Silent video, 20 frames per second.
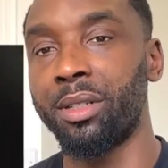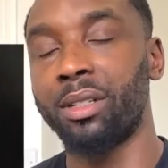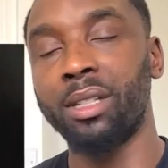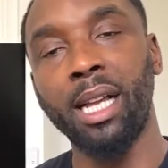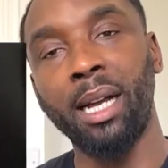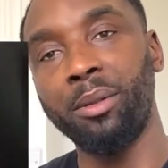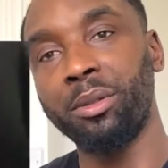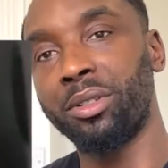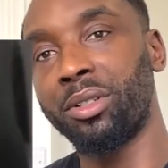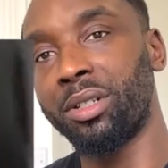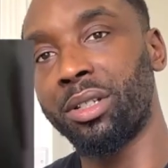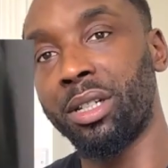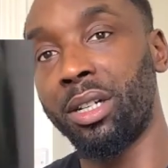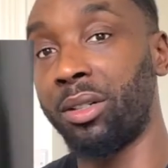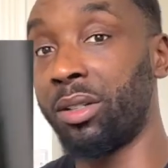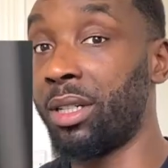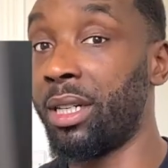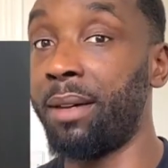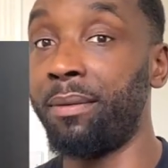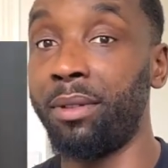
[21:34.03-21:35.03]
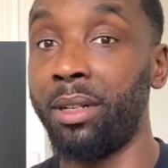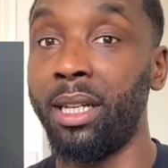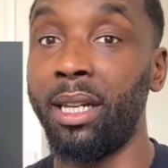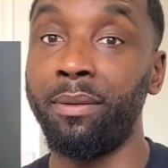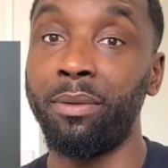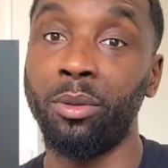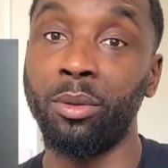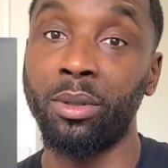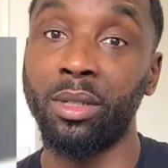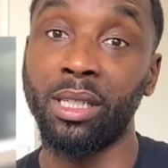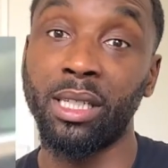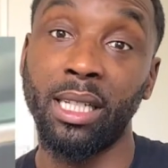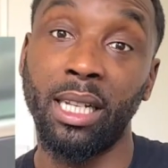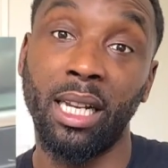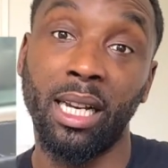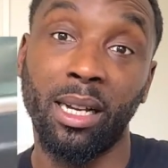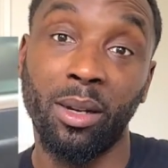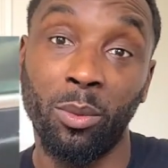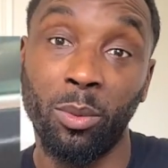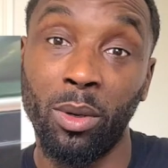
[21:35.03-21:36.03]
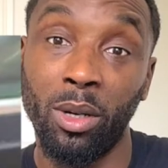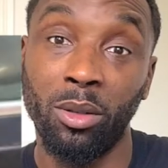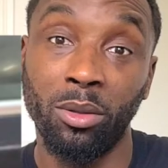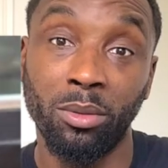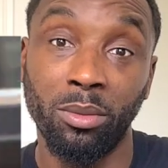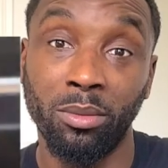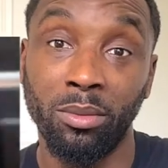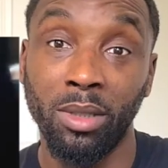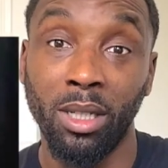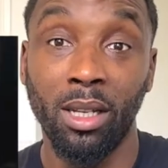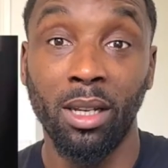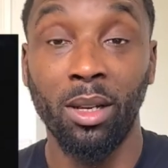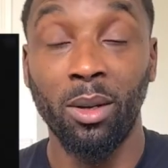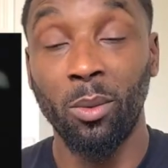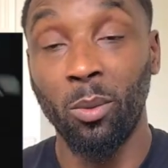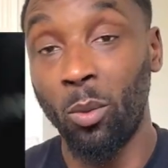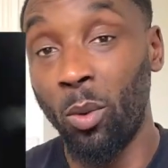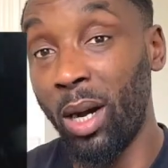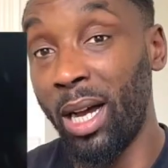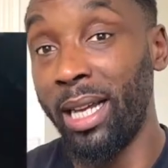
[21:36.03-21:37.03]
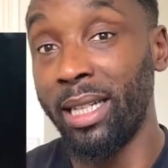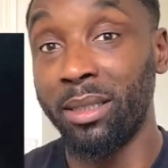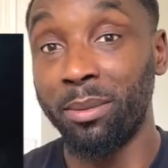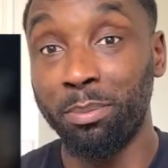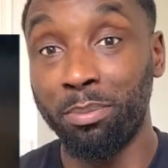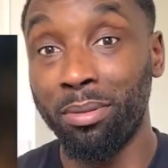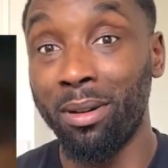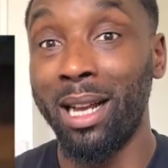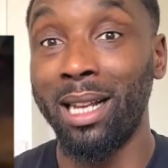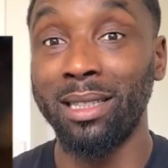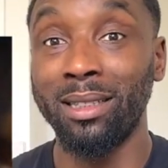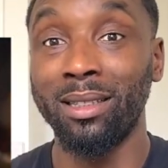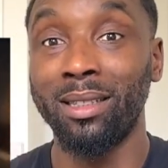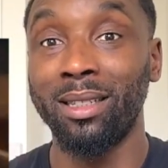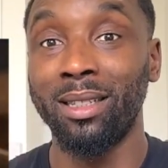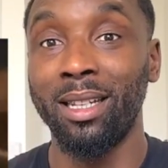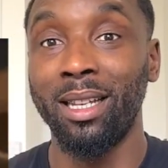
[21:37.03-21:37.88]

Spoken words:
that was just on another level, because they're like a worldwide brand,